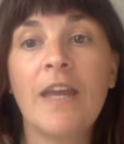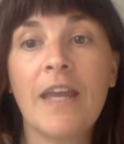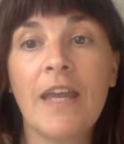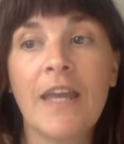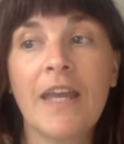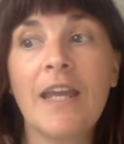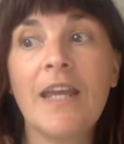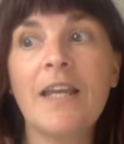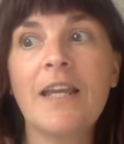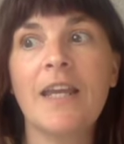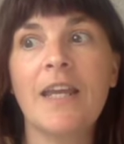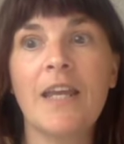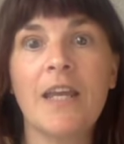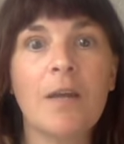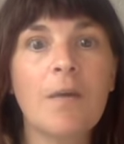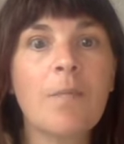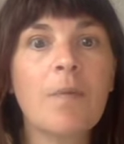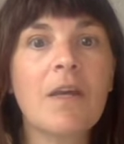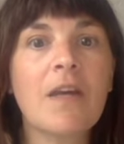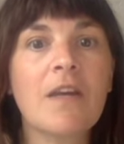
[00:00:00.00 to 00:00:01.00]

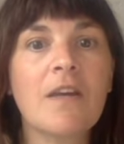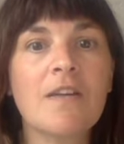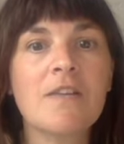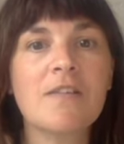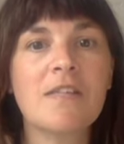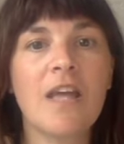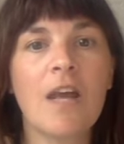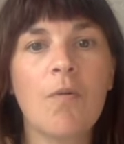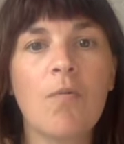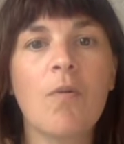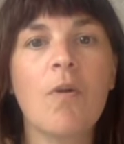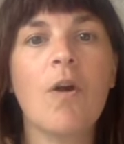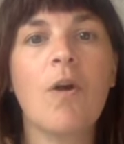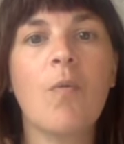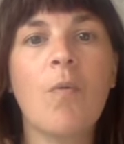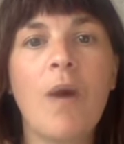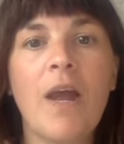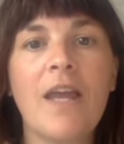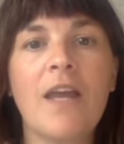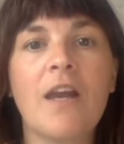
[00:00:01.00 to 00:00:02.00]
healing because they were
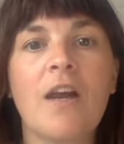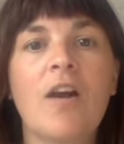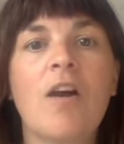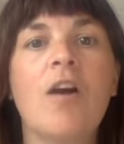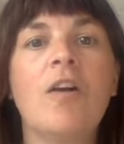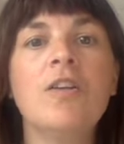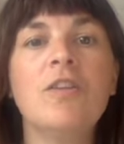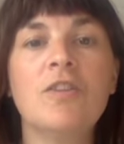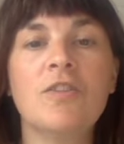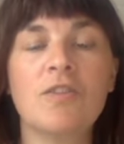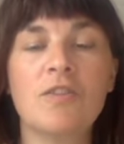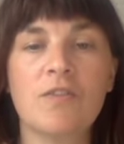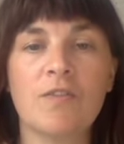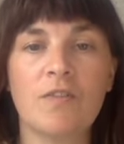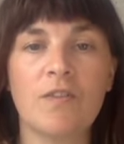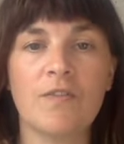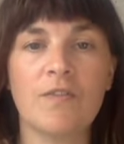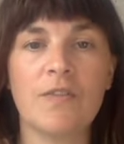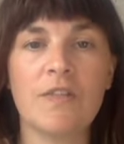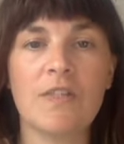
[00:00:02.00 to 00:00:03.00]
awake and conscious
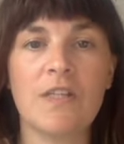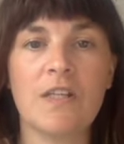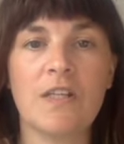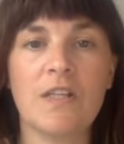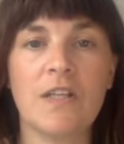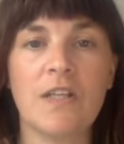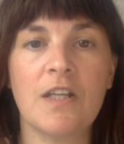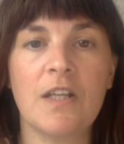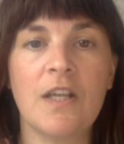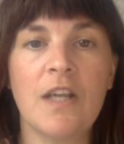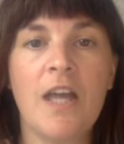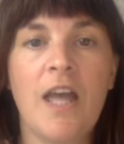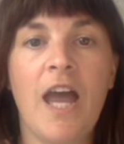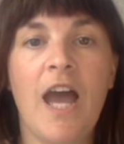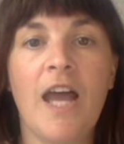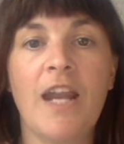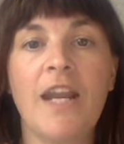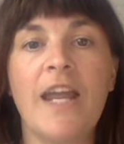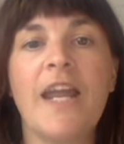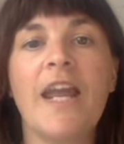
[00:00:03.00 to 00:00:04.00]
all of a sudden,
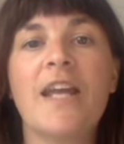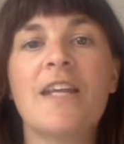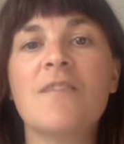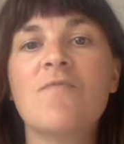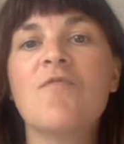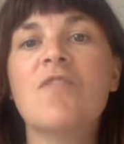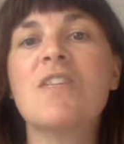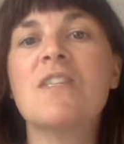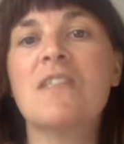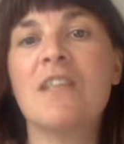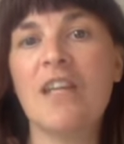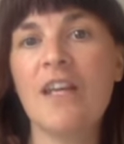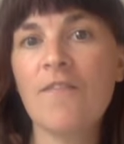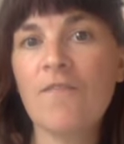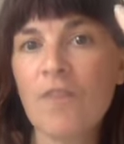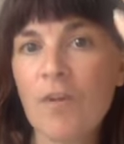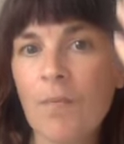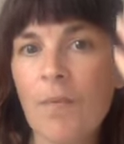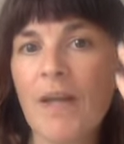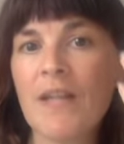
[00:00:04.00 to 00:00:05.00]
and they had
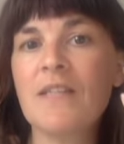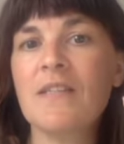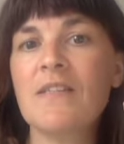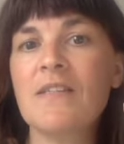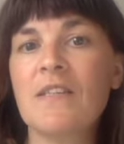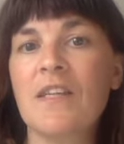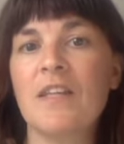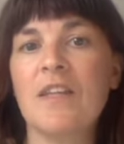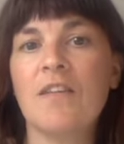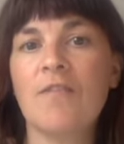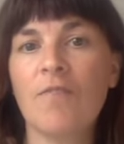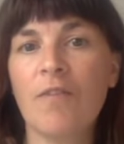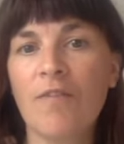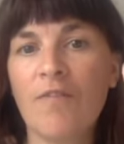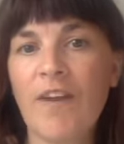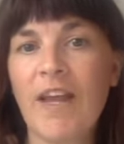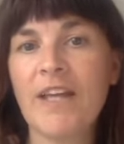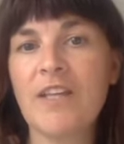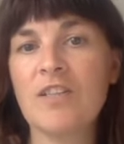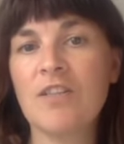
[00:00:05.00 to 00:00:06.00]
received the medicine, the
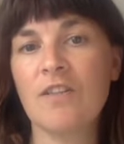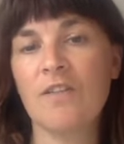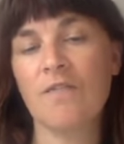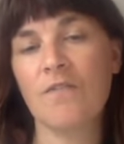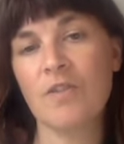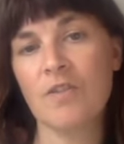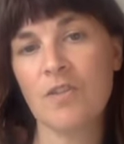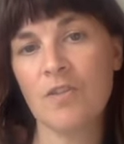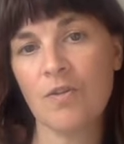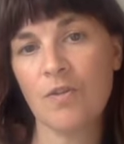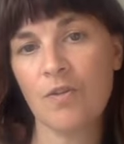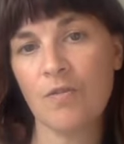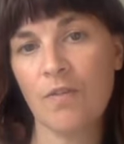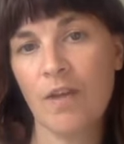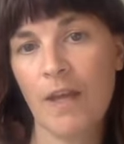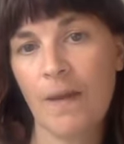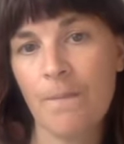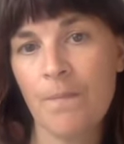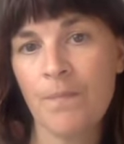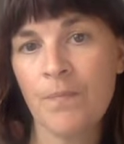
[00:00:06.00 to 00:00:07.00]
reflection of the
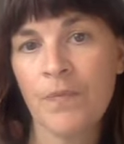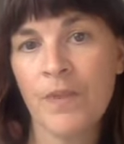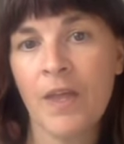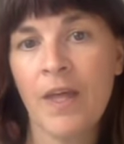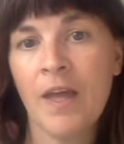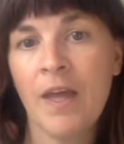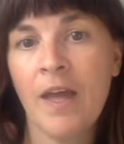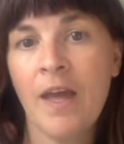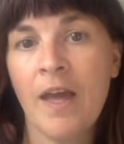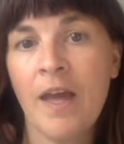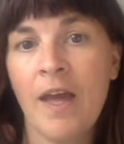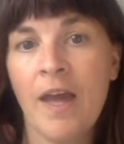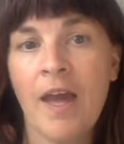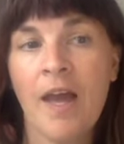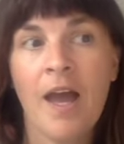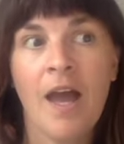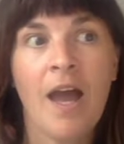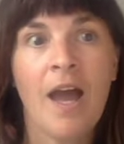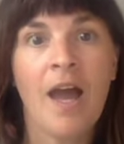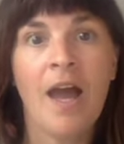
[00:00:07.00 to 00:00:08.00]
story.
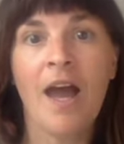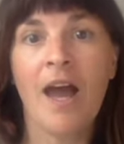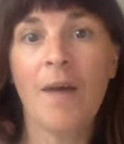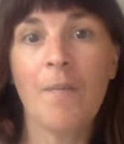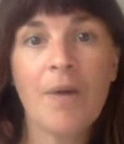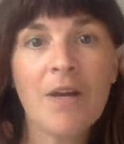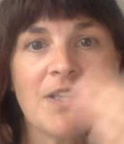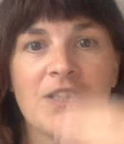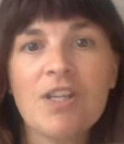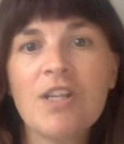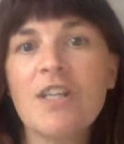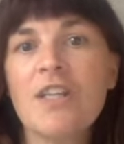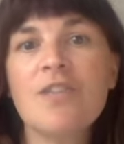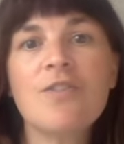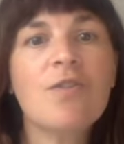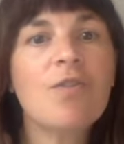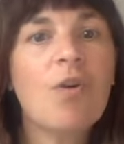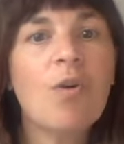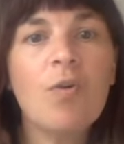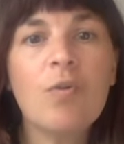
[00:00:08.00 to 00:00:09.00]
And my journey
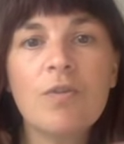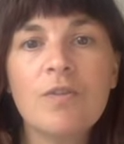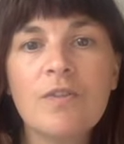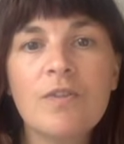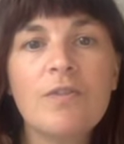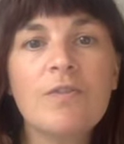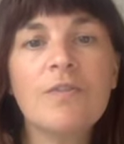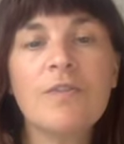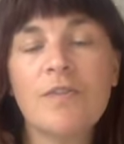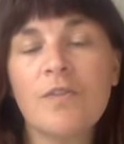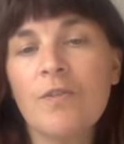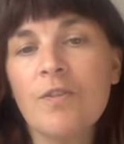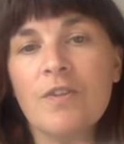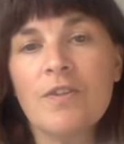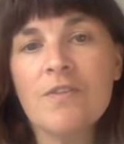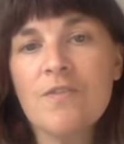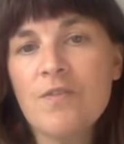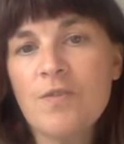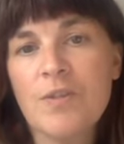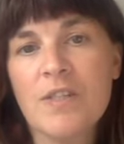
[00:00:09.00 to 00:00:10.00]
took all
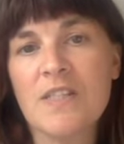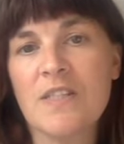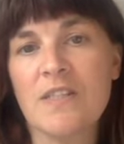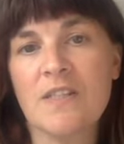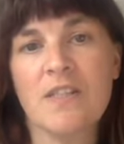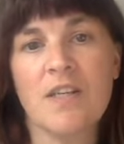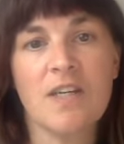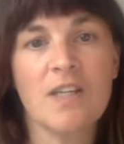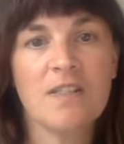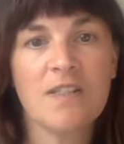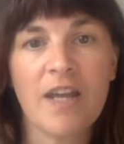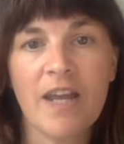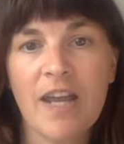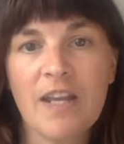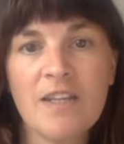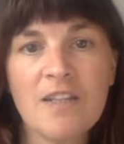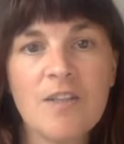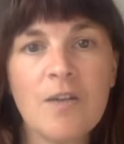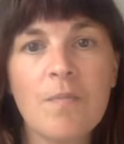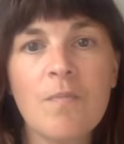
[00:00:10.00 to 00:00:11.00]
sorts of twists and turns. I
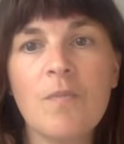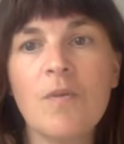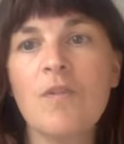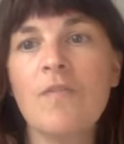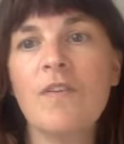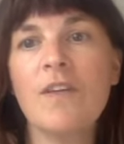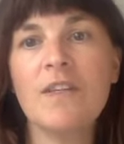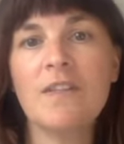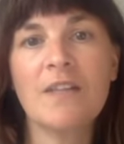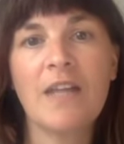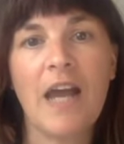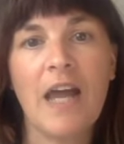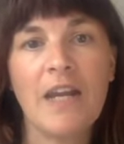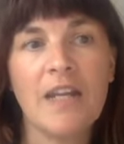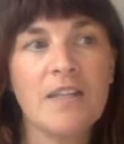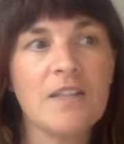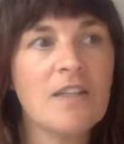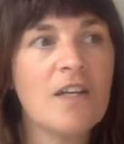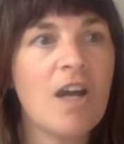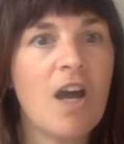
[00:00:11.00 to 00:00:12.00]
ended up moving to
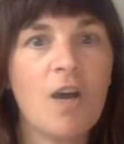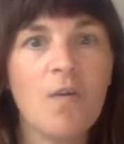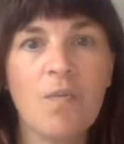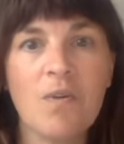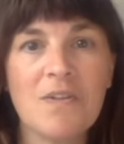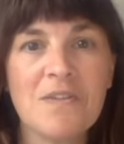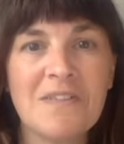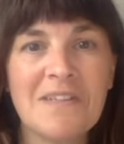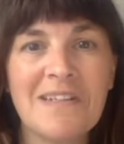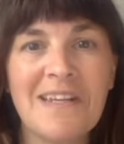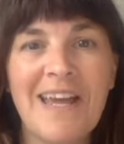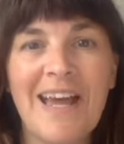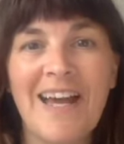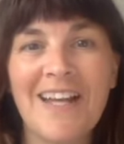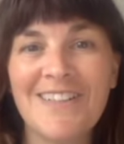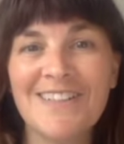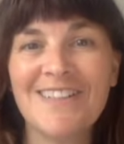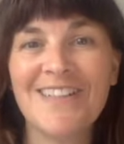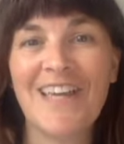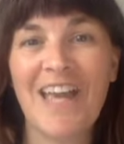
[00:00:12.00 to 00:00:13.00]
Canada. I wasn't
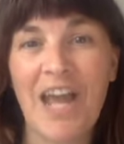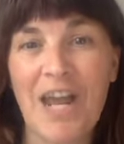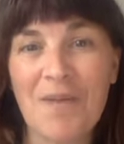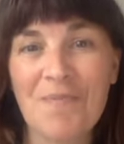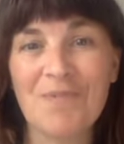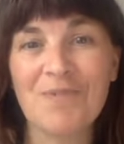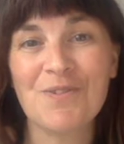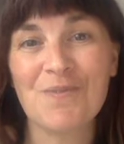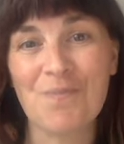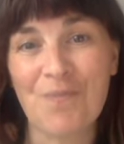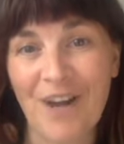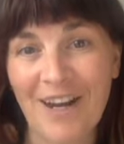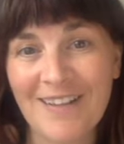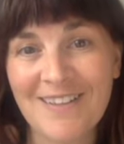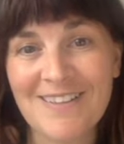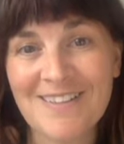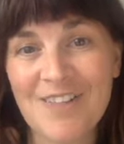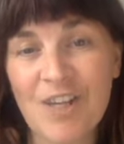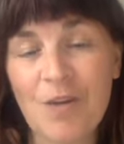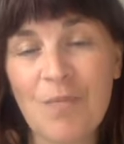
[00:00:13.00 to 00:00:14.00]
actually able to
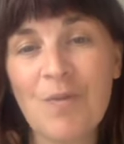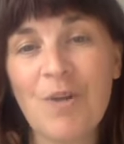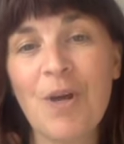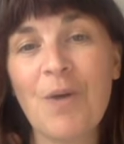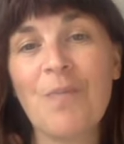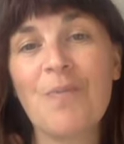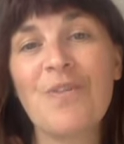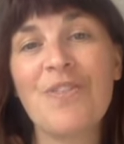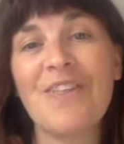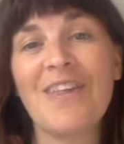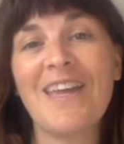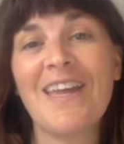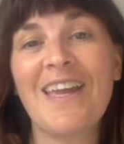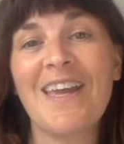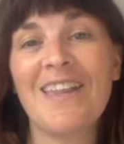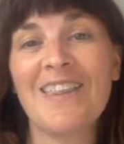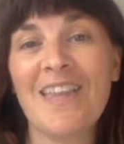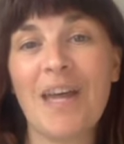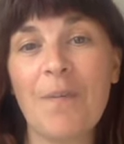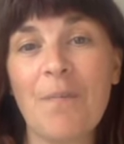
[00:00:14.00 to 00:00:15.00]
practice
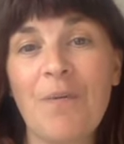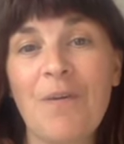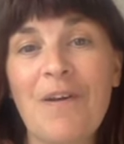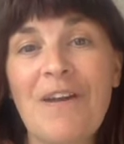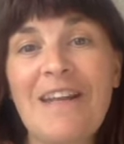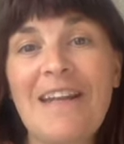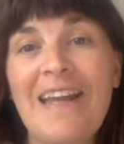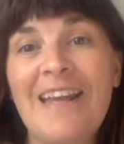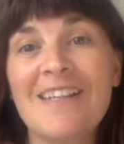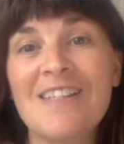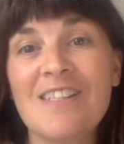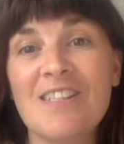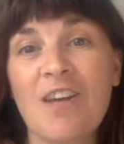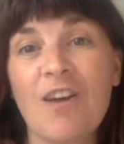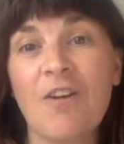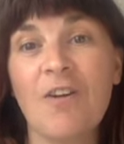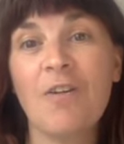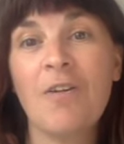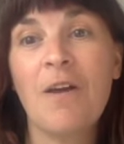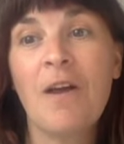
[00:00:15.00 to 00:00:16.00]
homeopathy at that point, and
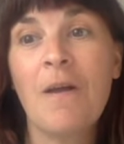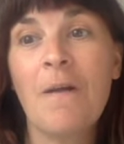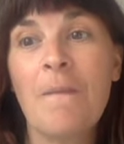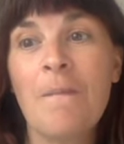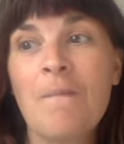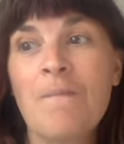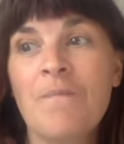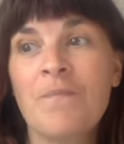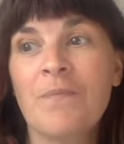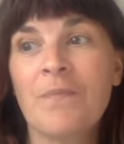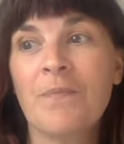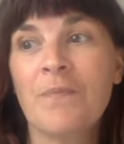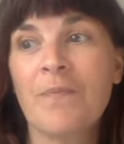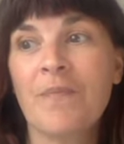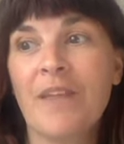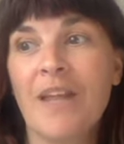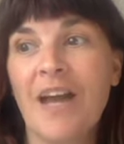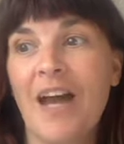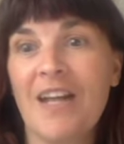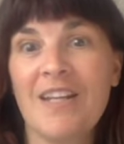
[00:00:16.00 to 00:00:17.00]
so
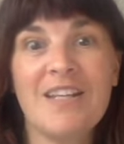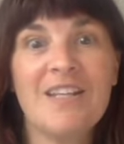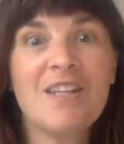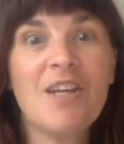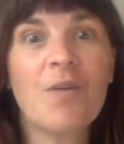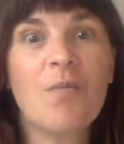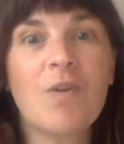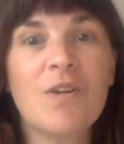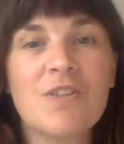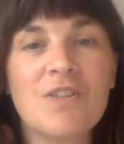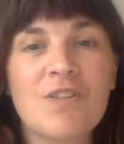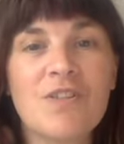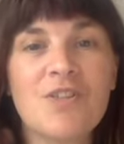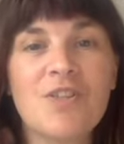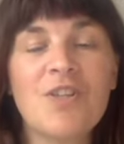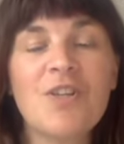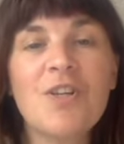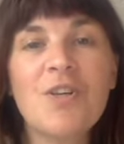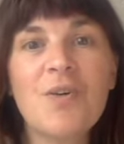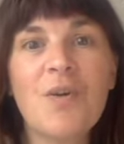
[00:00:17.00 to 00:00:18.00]
I didn't know what to
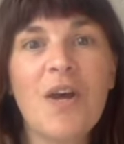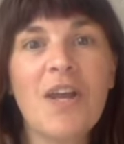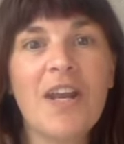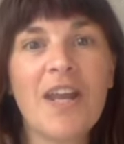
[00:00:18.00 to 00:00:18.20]
do,